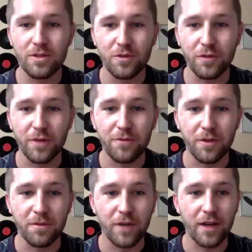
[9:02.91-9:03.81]
you flip
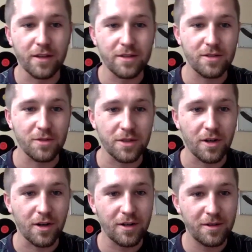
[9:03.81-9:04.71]
from violin to
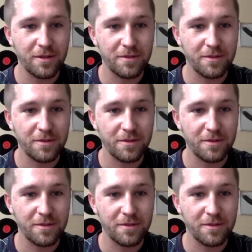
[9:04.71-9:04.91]
guitar?